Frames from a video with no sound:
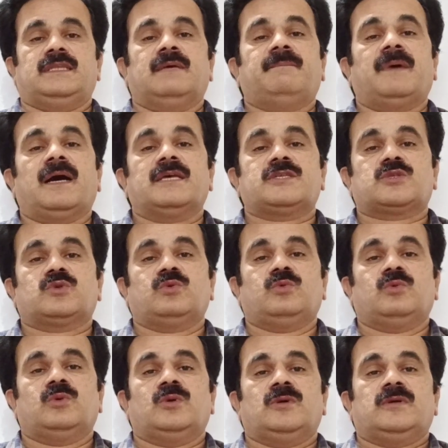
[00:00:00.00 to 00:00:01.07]
In the past
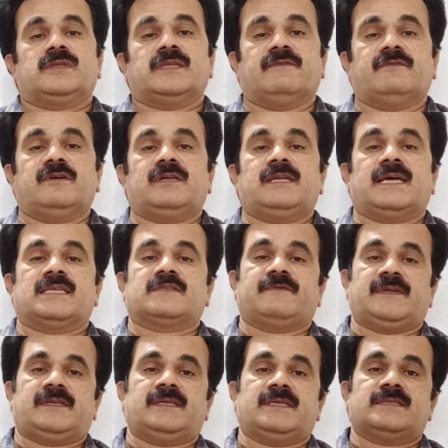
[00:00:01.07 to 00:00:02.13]
too, the world has
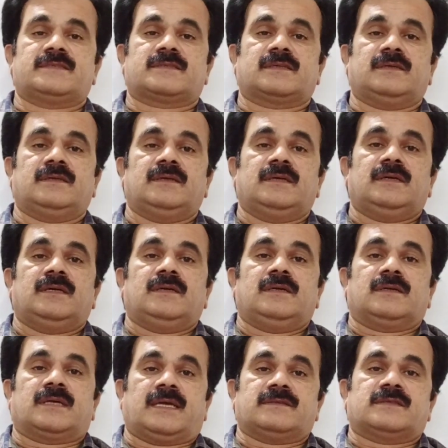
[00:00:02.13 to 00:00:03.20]
witnessed
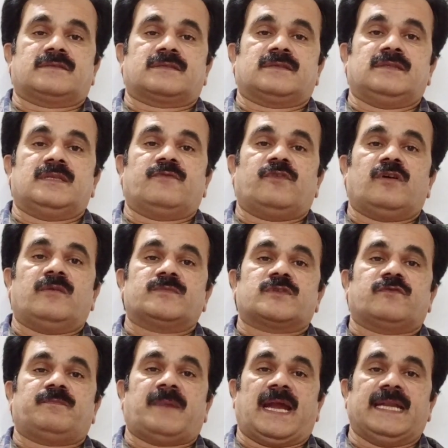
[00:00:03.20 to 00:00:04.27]
crises in the forms
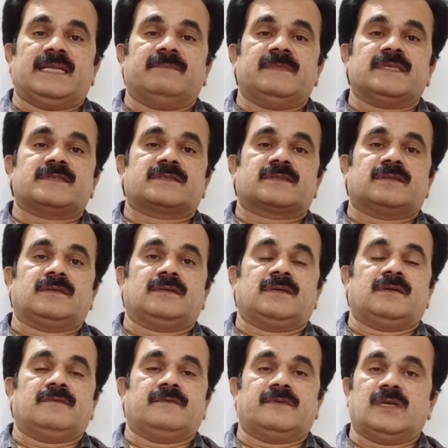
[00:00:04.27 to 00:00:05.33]
of pandemics,
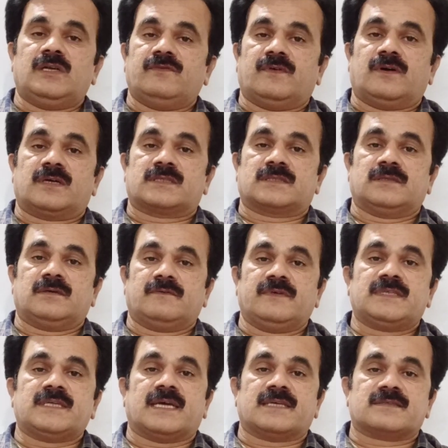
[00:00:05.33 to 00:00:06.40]
world wars,
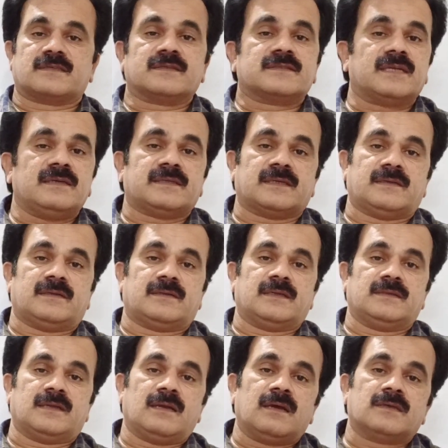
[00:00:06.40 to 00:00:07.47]
which has resulted
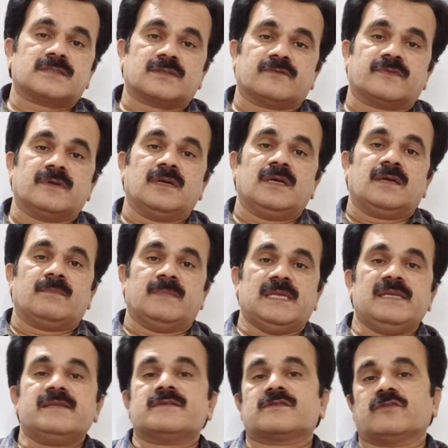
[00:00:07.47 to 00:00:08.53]
in the loss of
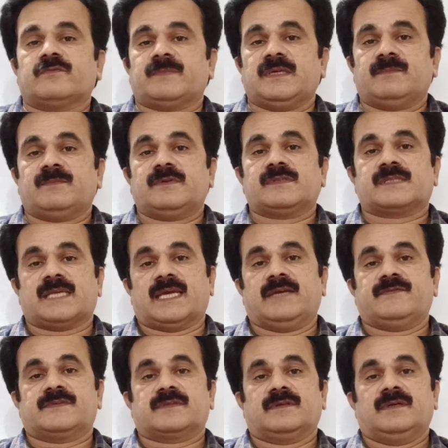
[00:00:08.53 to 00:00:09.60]
millions of people's
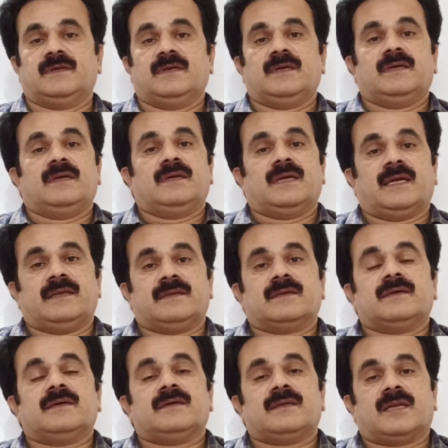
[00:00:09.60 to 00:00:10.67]
lives and
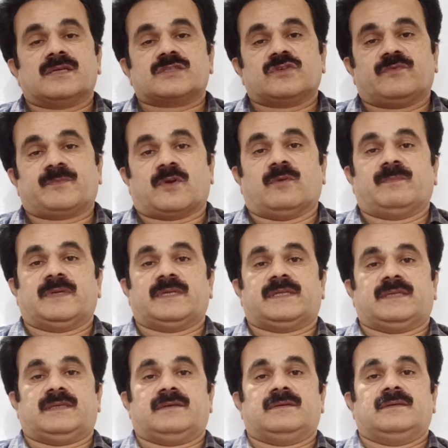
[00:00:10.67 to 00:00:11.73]
loss of property.